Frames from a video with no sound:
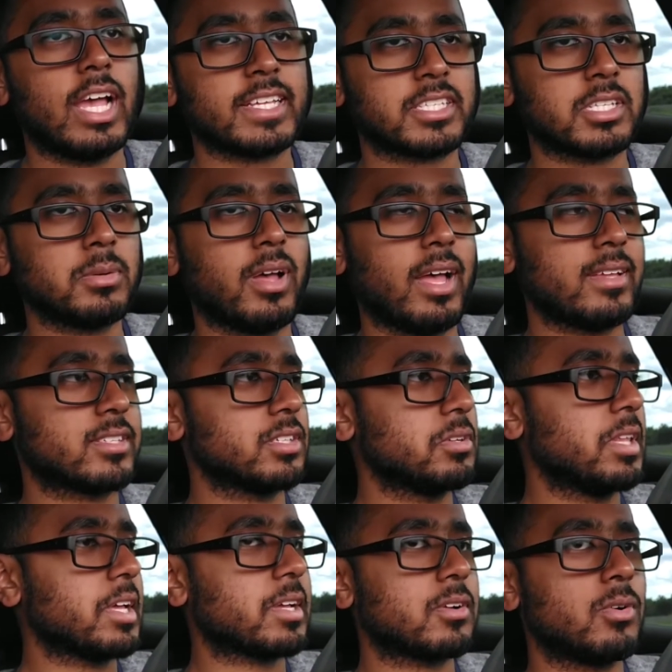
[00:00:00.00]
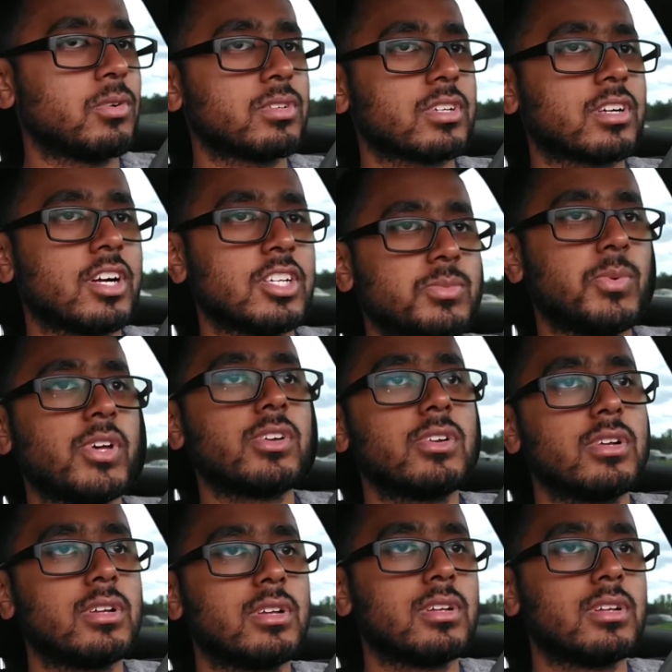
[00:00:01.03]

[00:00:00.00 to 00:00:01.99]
I still like older cars better.